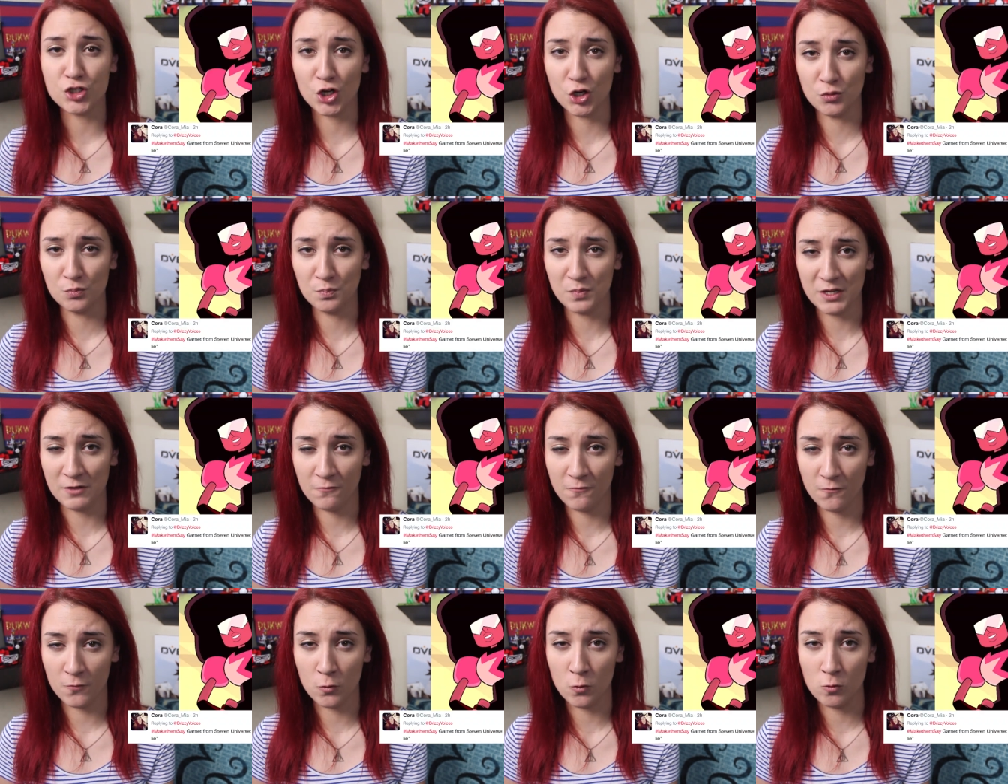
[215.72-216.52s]
Don't be
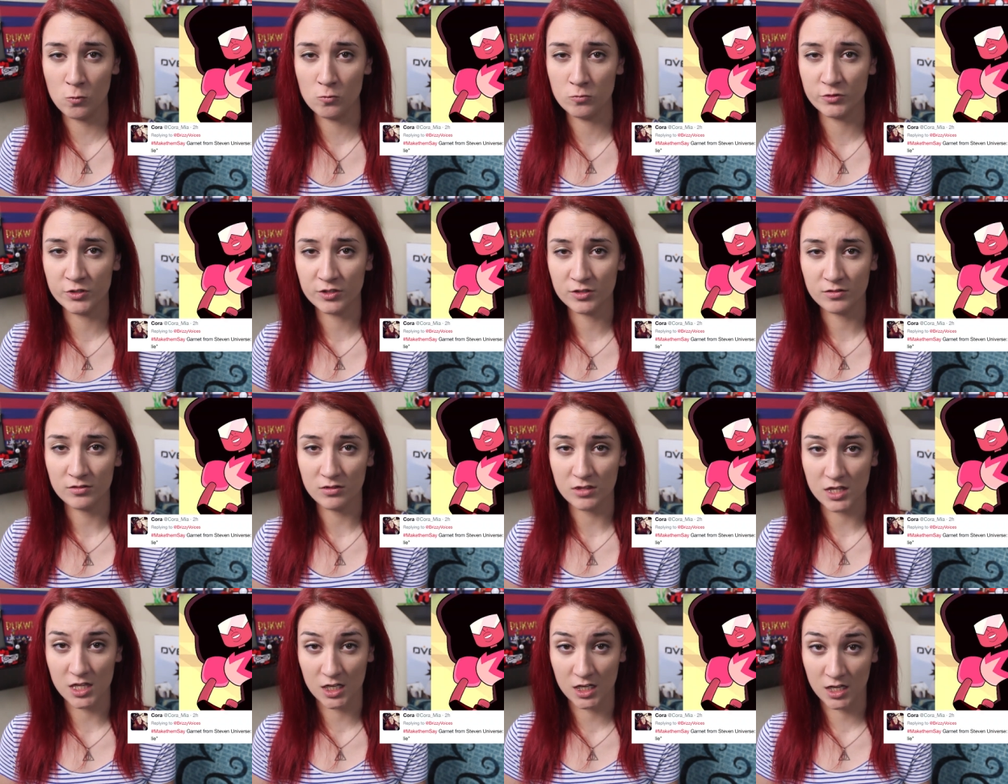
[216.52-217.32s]
fooled.
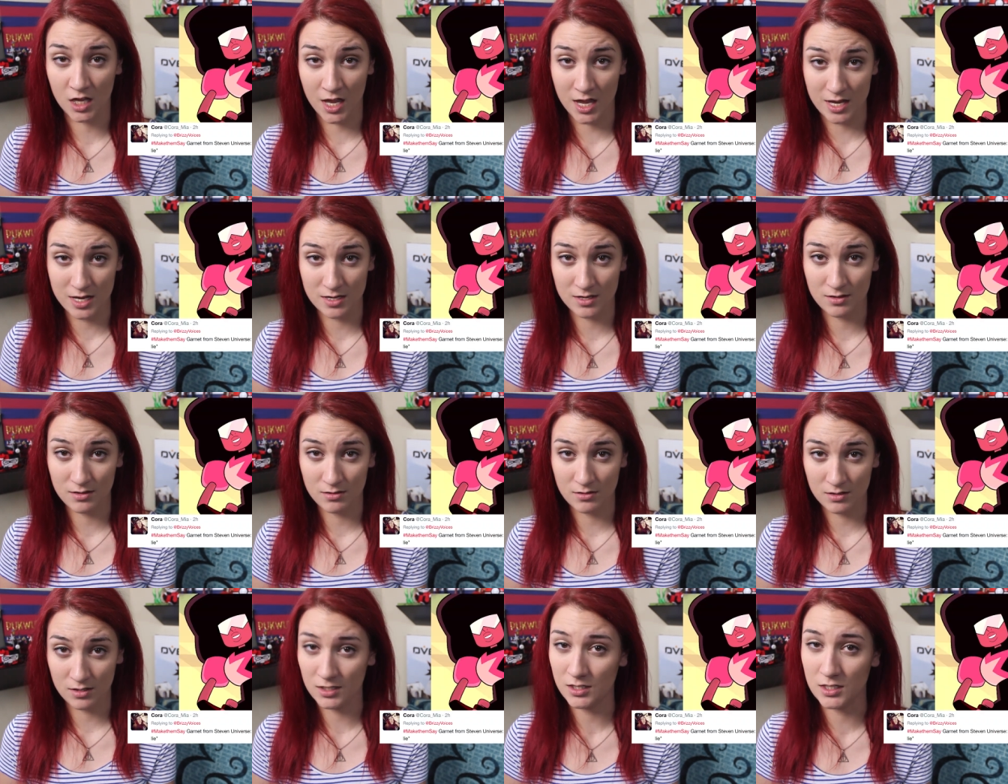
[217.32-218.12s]
The cake
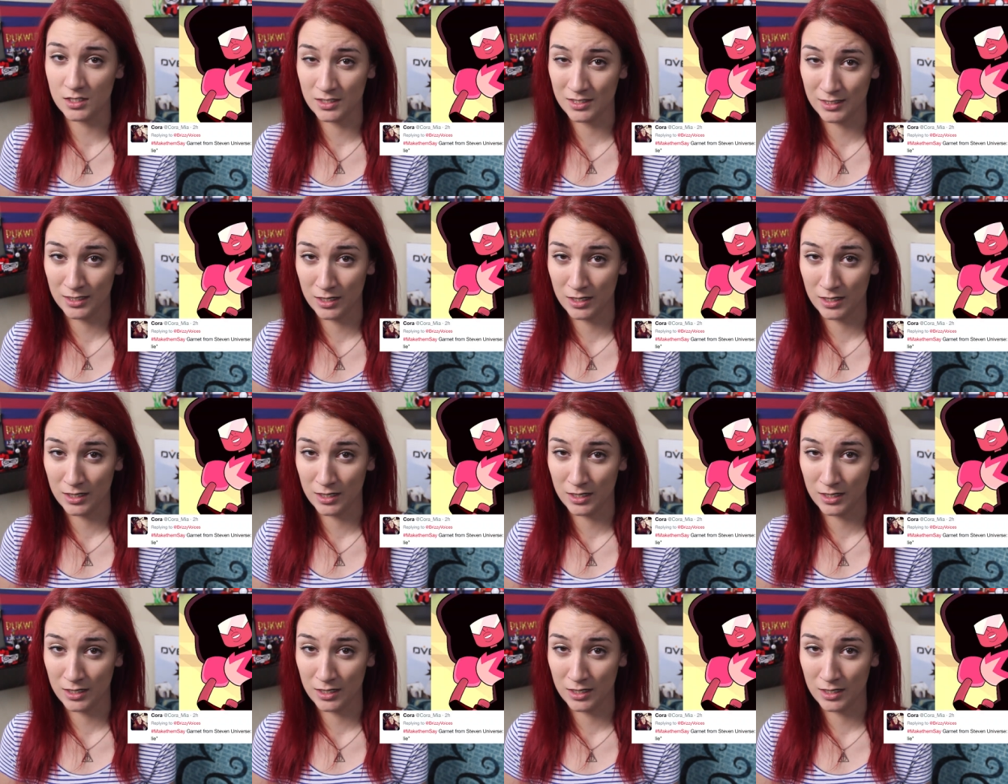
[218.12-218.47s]
is a